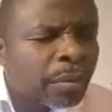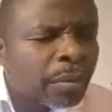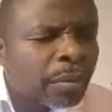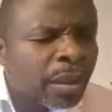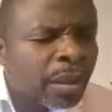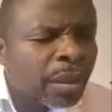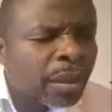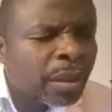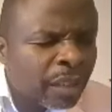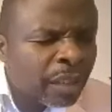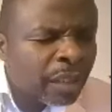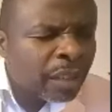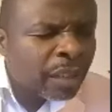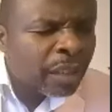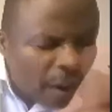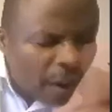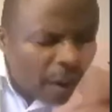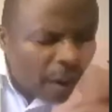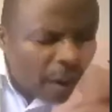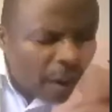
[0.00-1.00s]
It's God
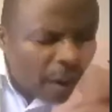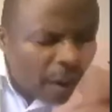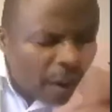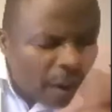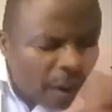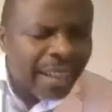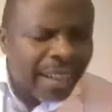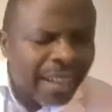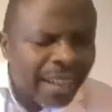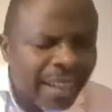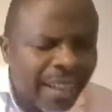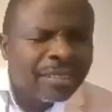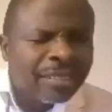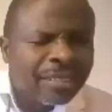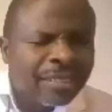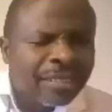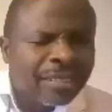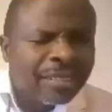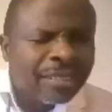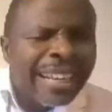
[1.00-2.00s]
that is sending the
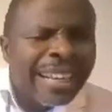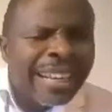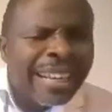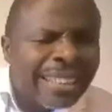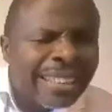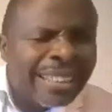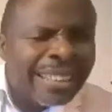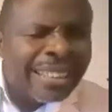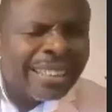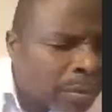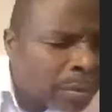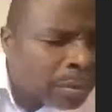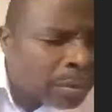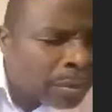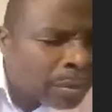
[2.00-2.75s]
rain through you.